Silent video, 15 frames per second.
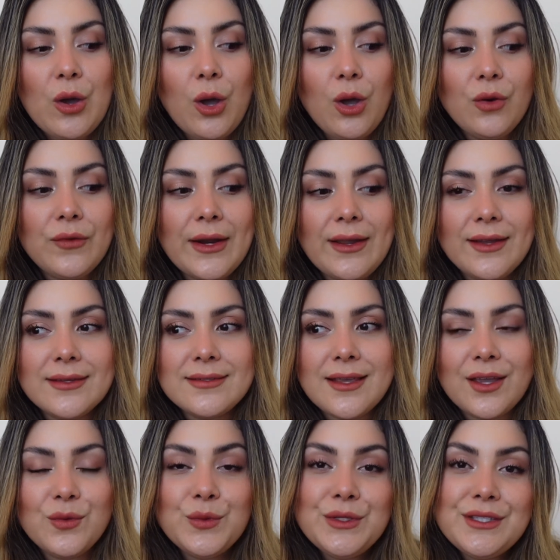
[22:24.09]
All right, guys.
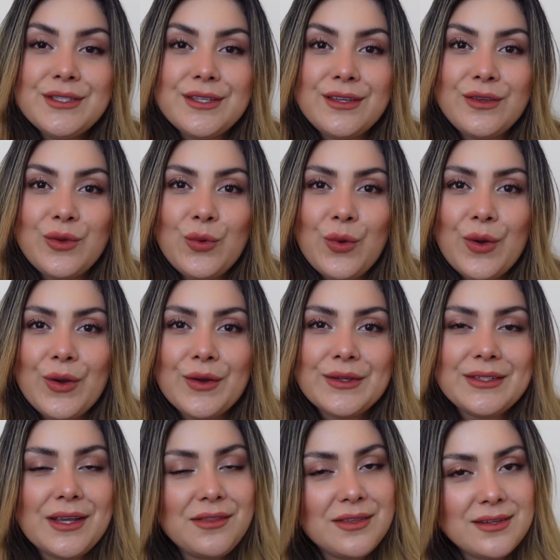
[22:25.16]
I will see you
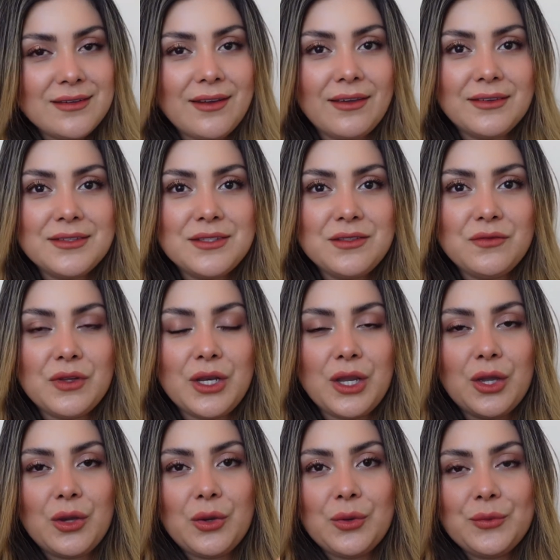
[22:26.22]
on the next
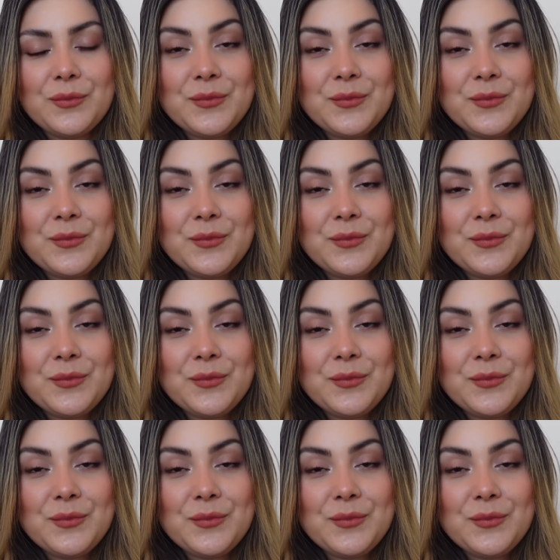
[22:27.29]
video.